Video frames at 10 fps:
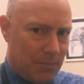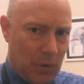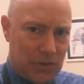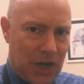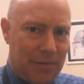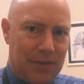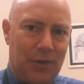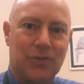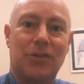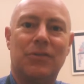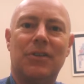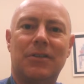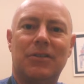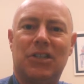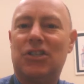Most often those are
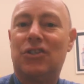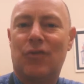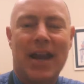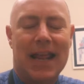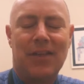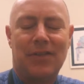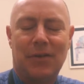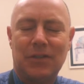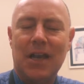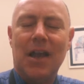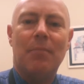just straight eighth notes.